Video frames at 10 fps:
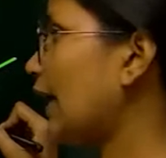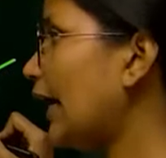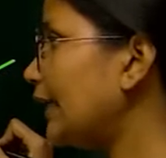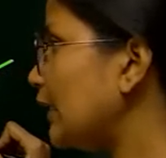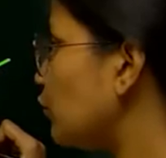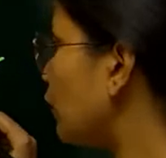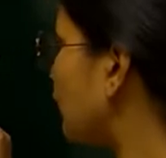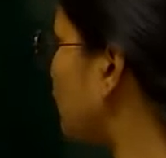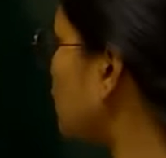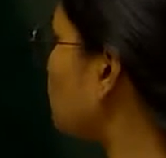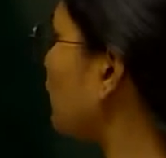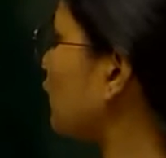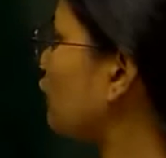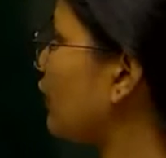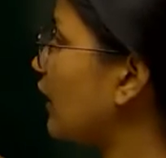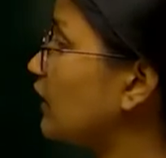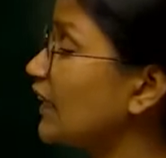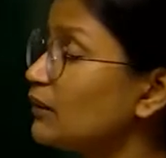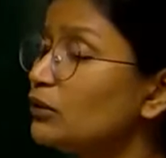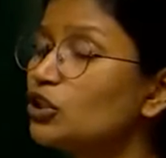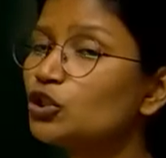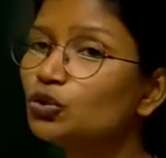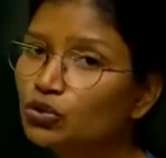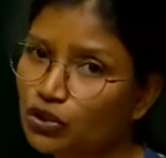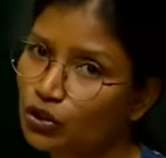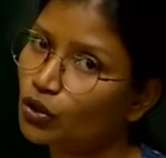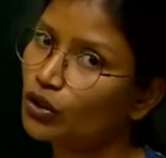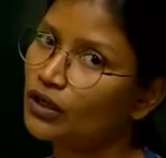and again telling you that this particular fact can be used